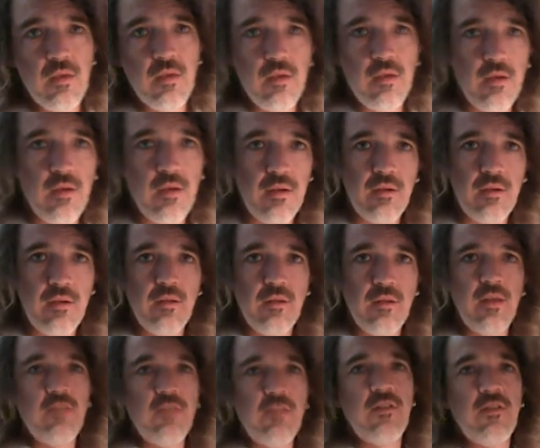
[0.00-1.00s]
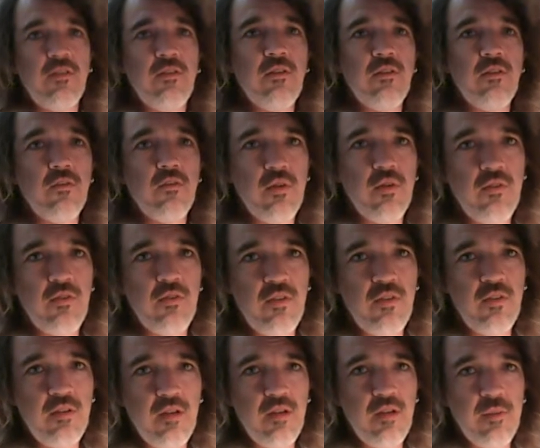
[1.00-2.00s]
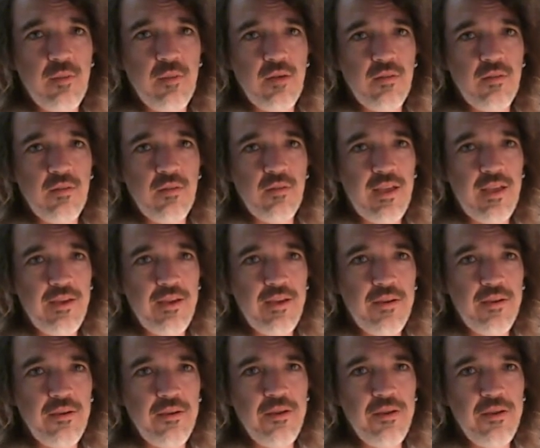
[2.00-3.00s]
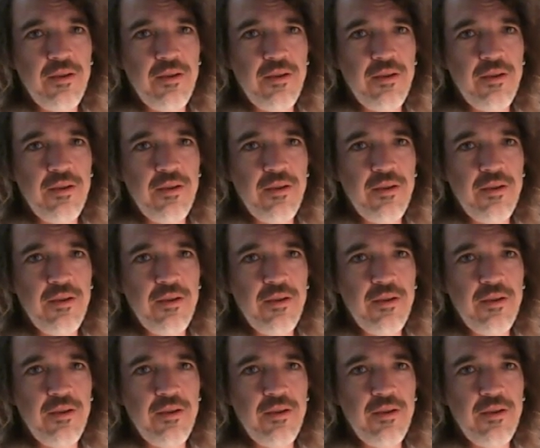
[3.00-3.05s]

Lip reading: Less serious question about the hair.